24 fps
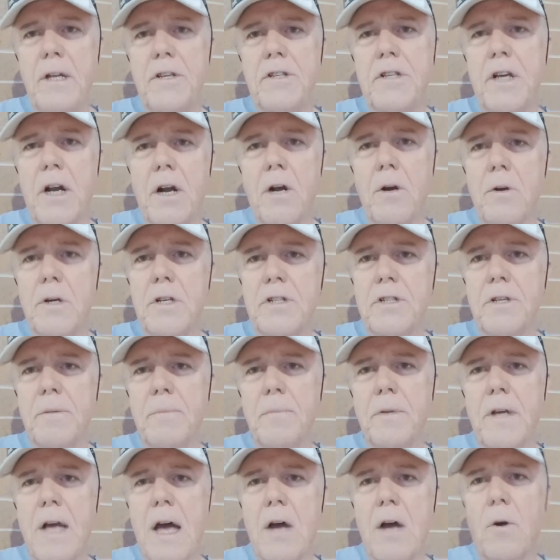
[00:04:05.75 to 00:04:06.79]
Terrorism
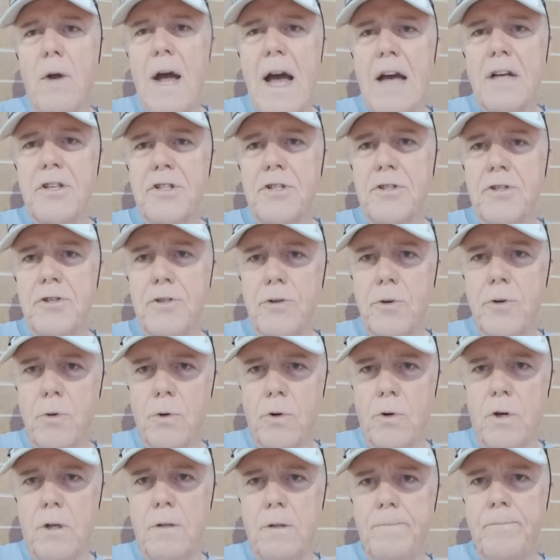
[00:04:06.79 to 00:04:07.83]
Counteraction
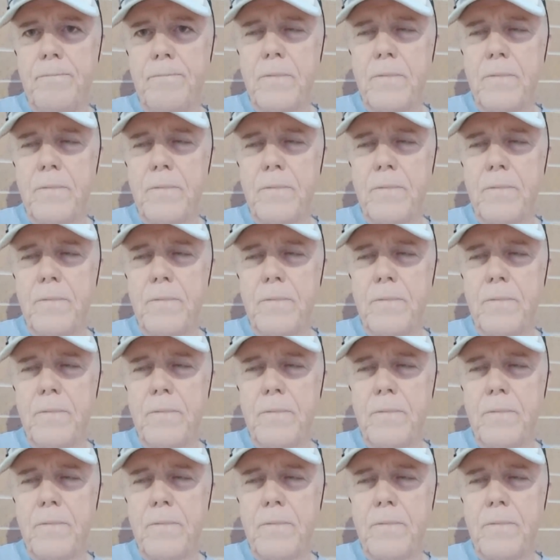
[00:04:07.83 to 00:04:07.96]
School,